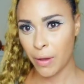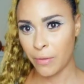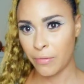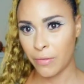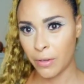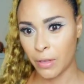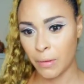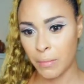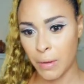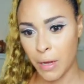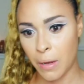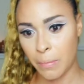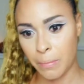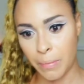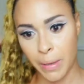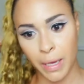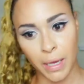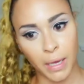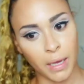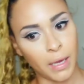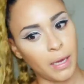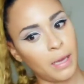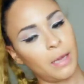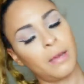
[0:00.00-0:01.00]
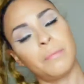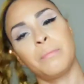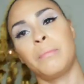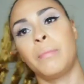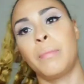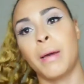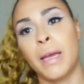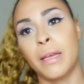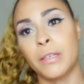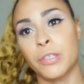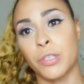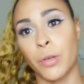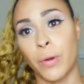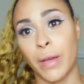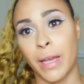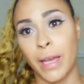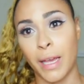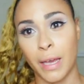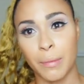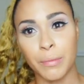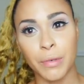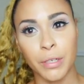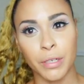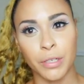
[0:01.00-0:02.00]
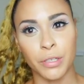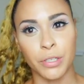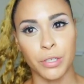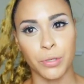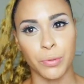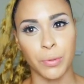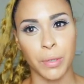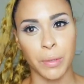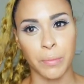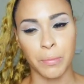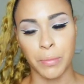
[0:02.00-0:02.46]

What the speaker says: feel about baking, so I am gonna do it,